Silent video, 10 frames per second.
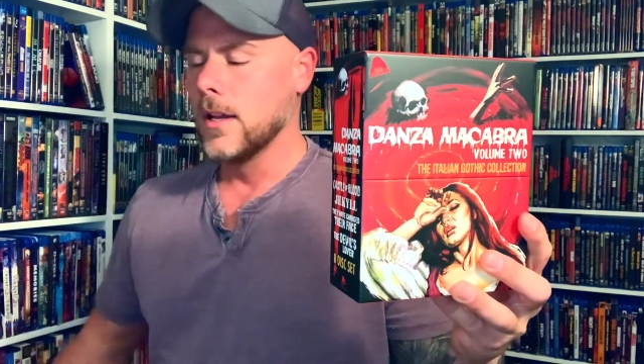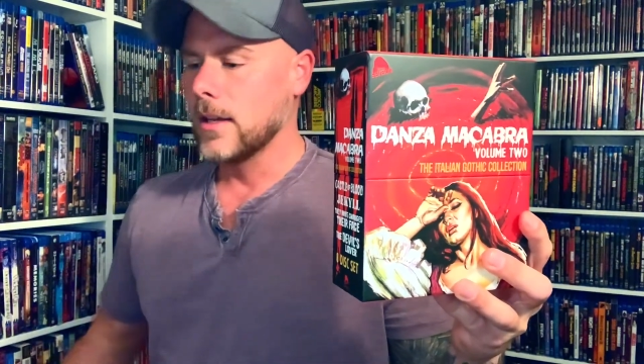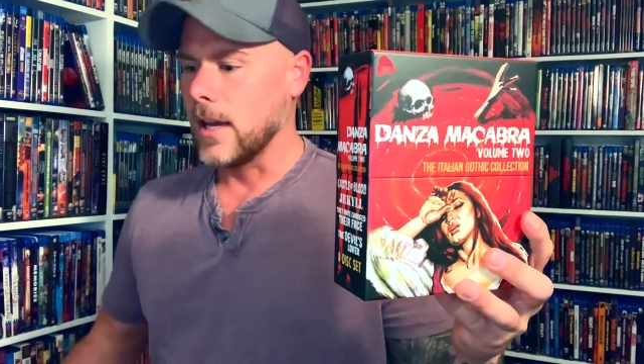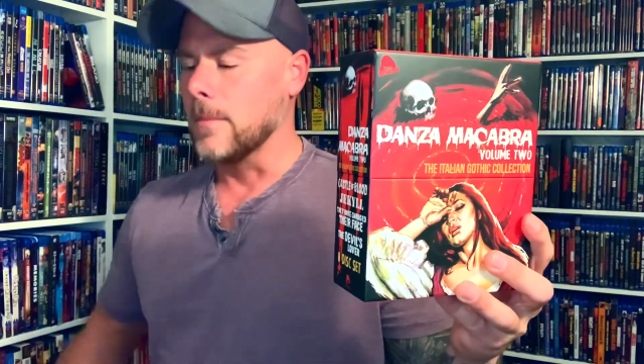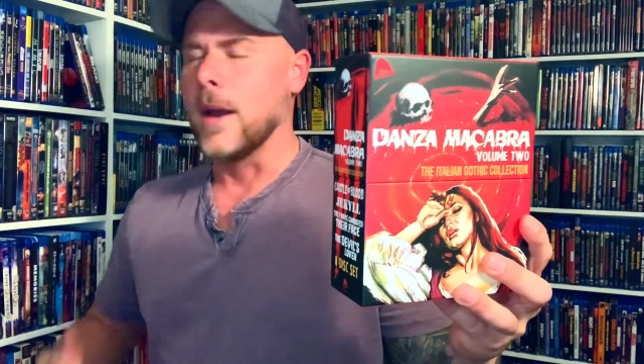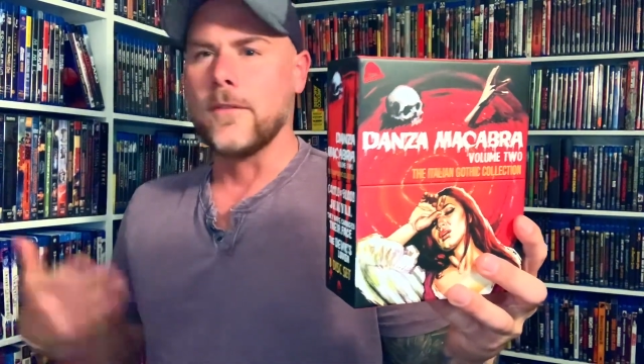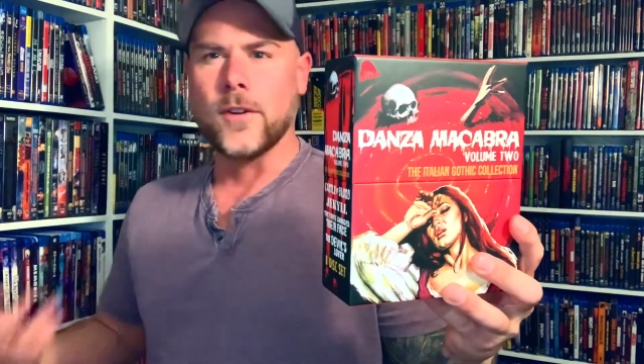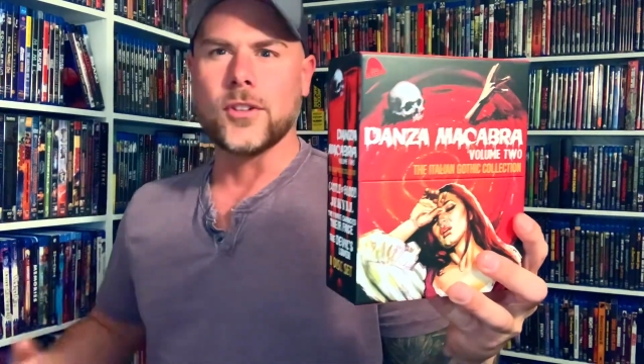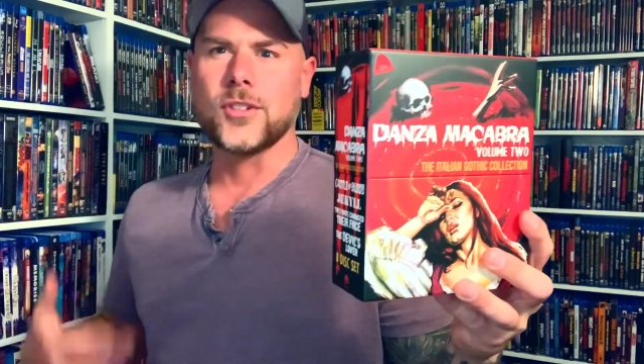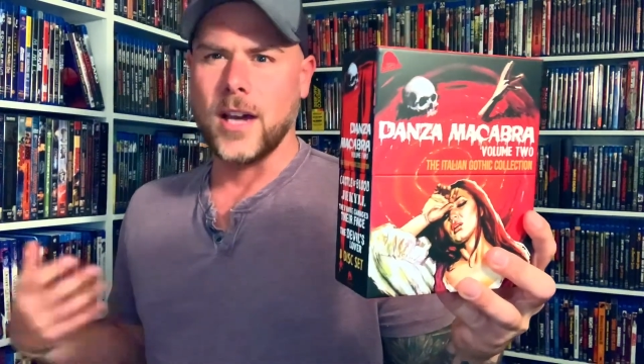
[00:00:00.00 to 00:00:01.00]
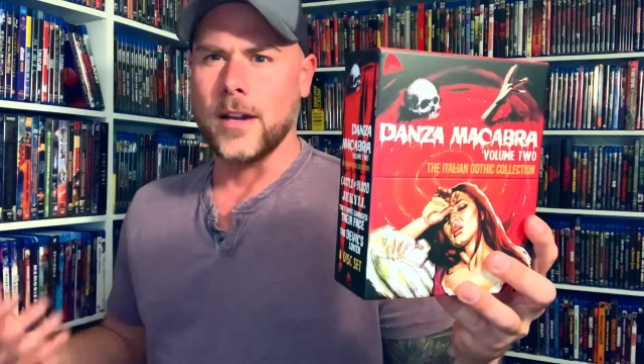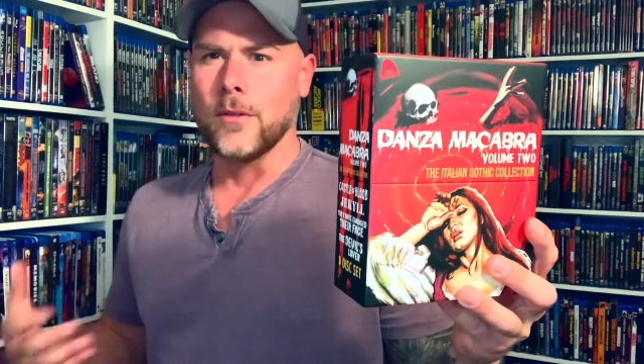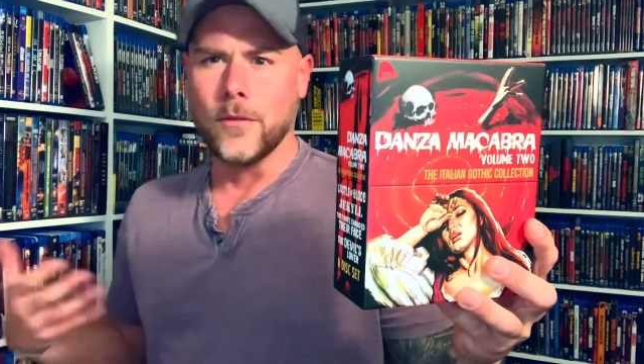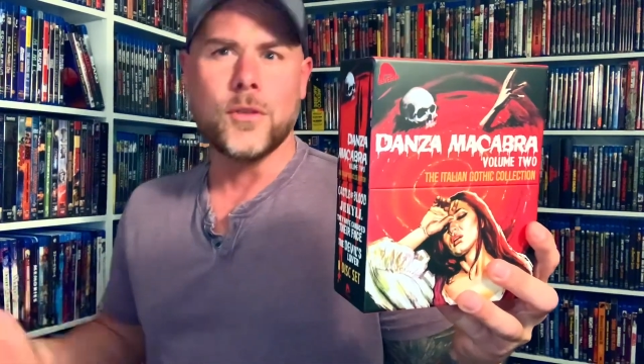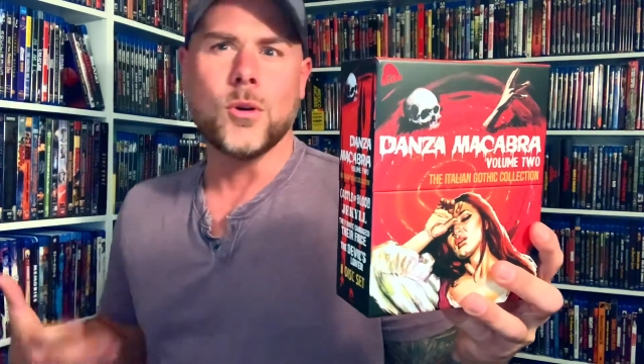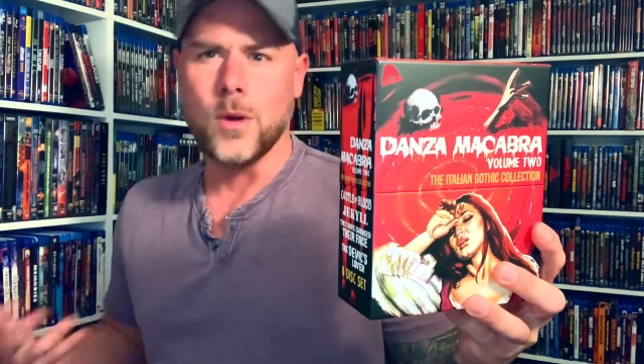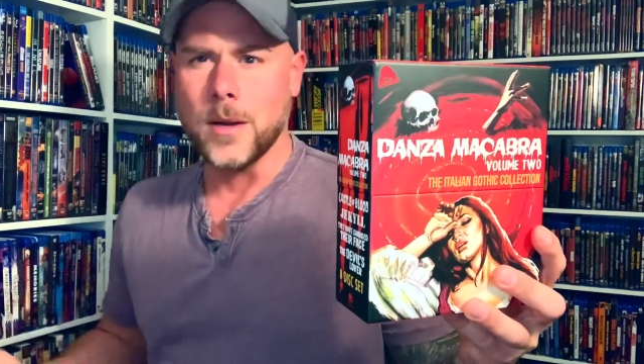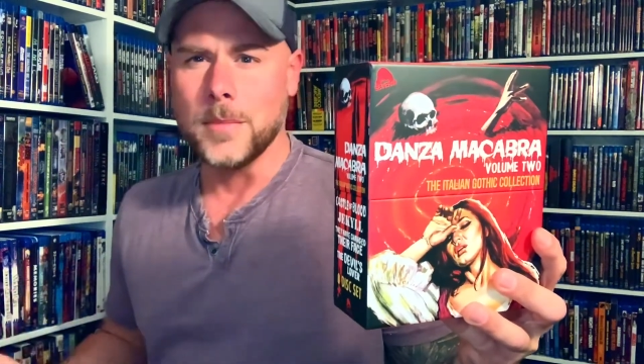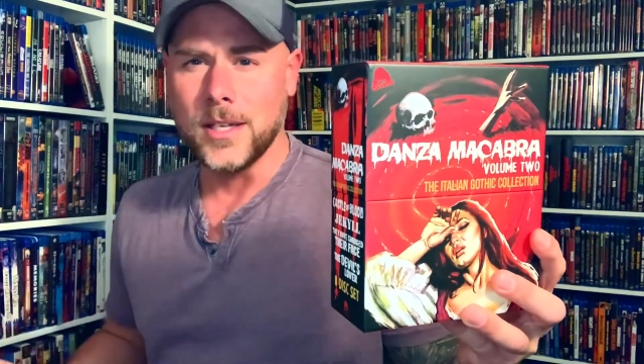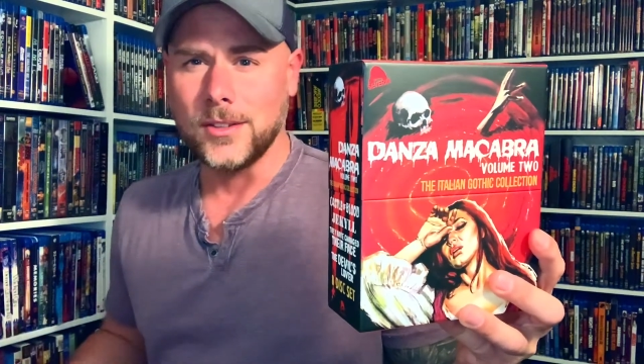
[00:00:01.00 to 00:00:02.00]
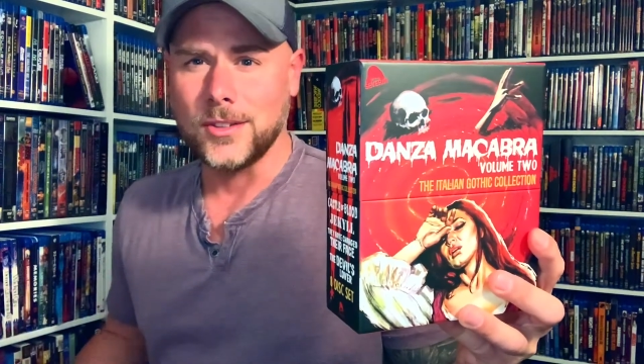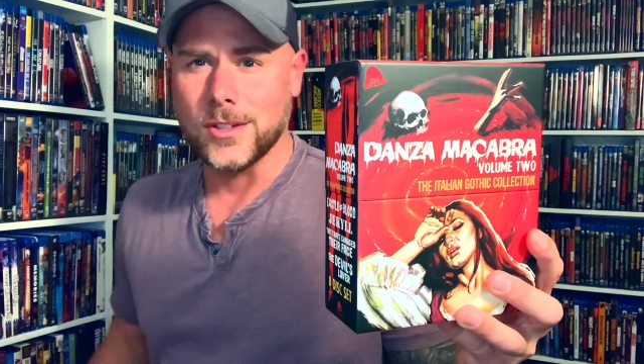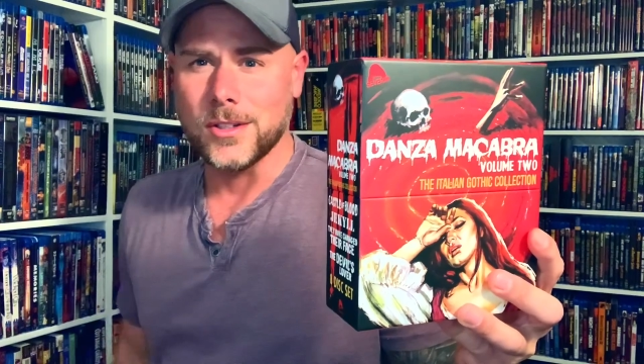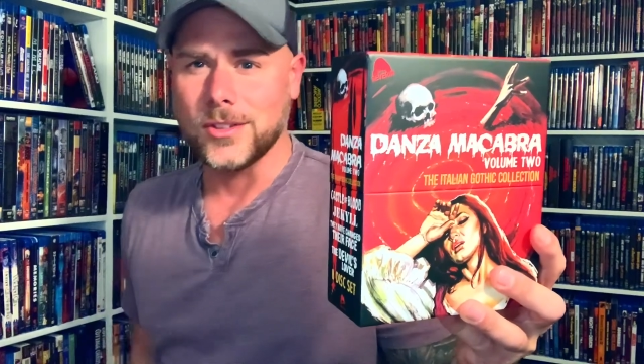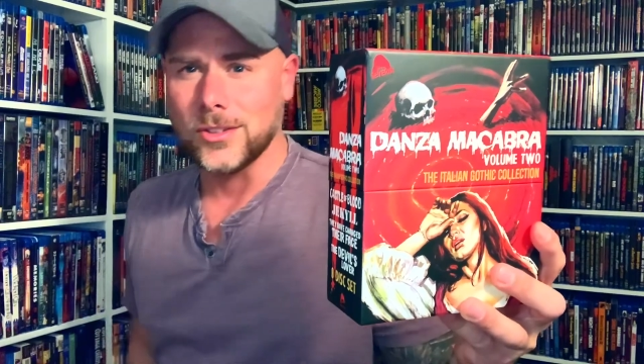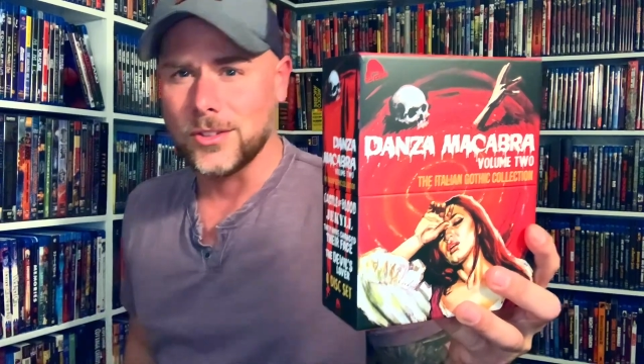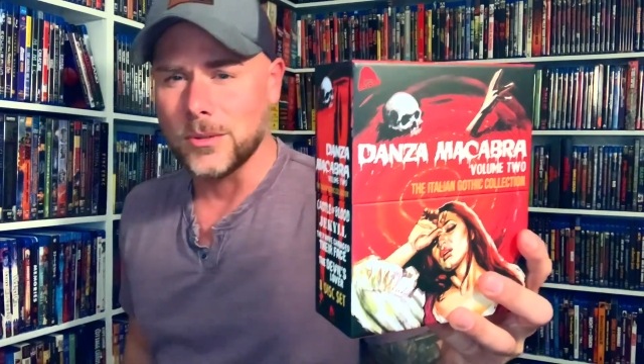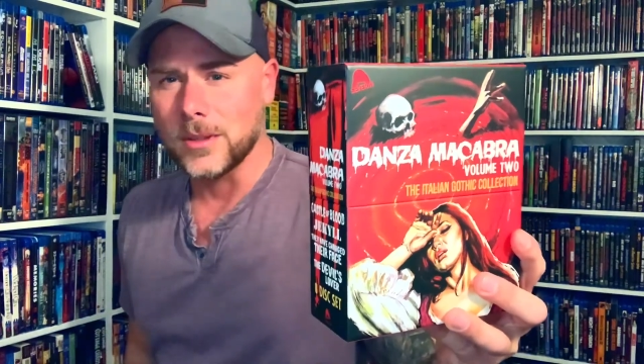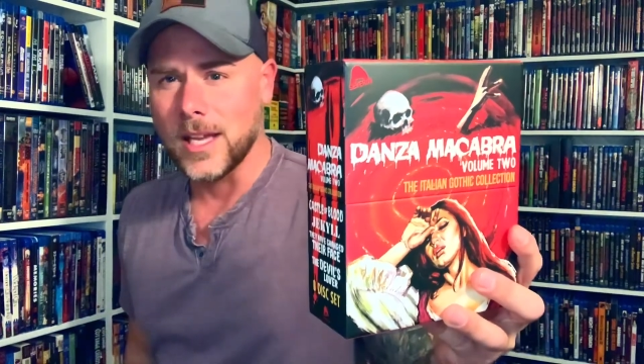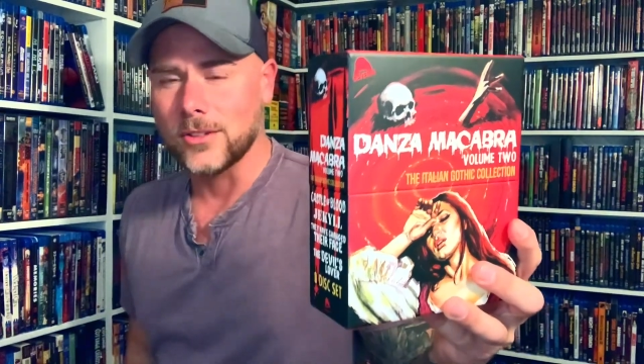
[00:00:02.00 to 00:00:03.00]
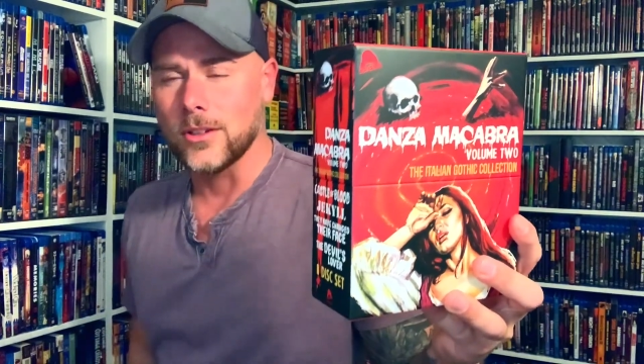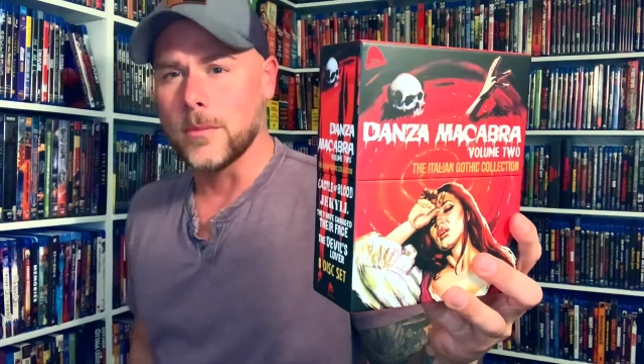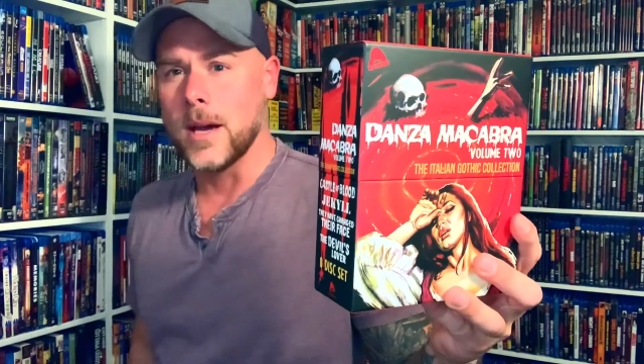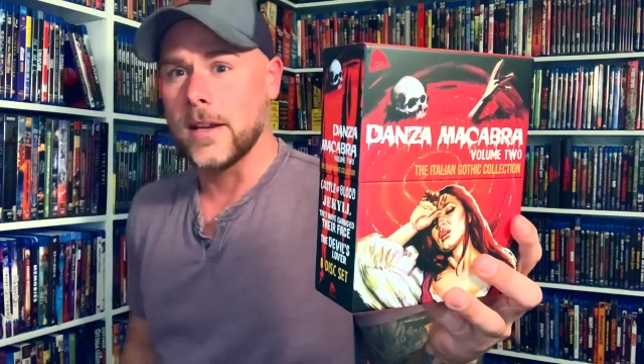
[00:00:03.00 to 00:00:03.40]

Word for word: kind of my first kind of review on a mini series to see what that's all about.